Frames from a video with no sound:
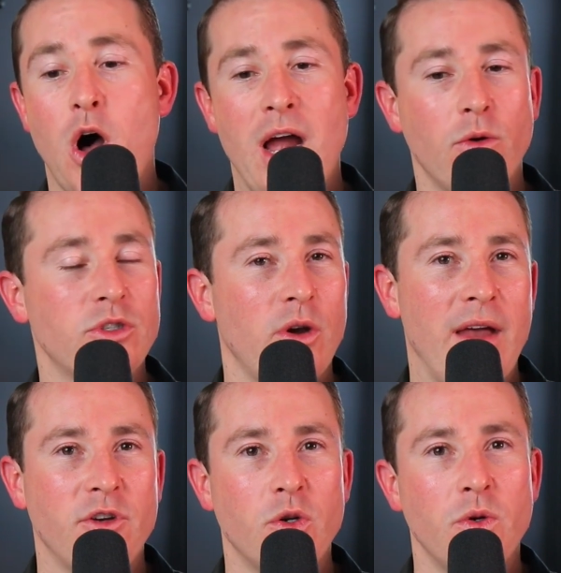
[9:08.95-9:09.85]
I also
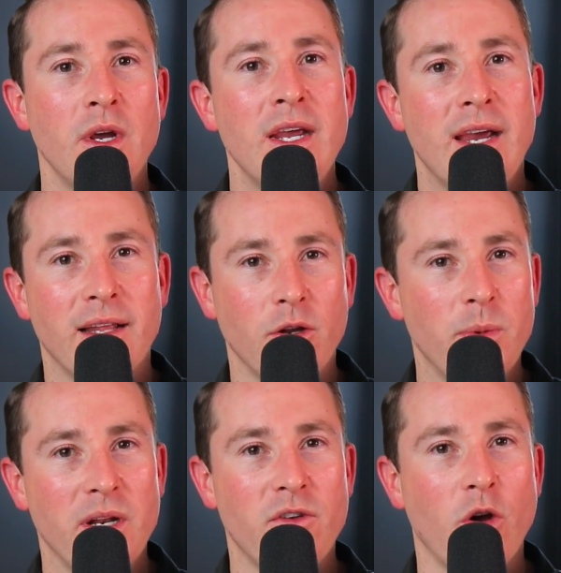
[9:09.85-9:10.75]
have to do a little
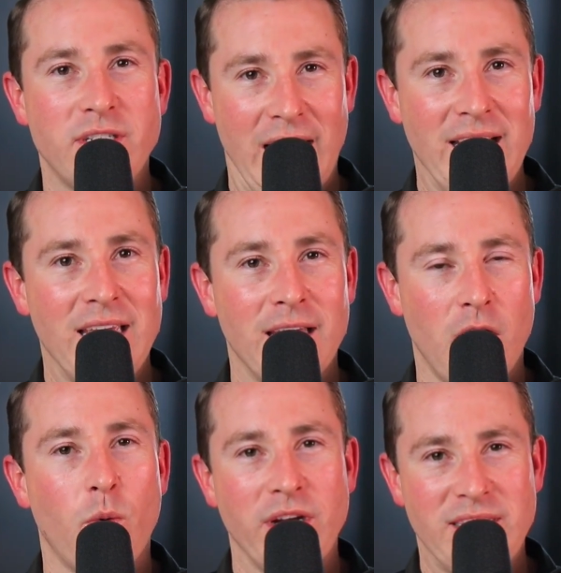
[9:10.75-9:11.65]
bit of note taking and I
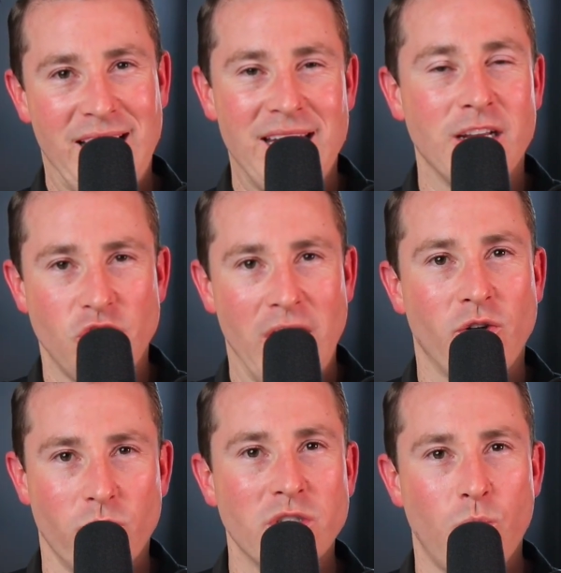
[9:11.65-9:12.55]
want to set an
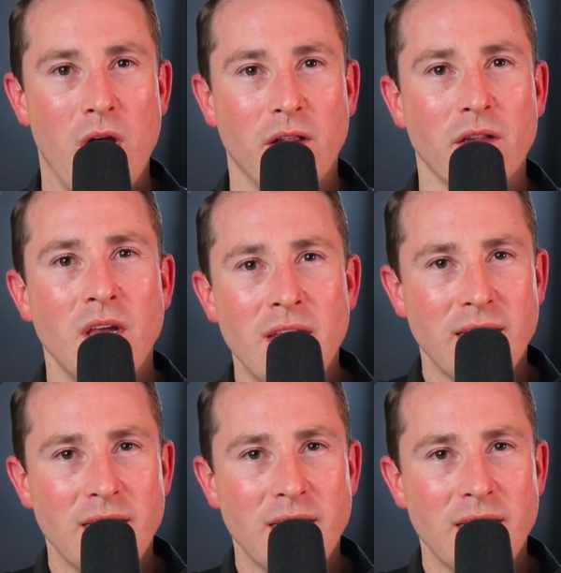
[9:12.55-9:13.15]
agenda as well.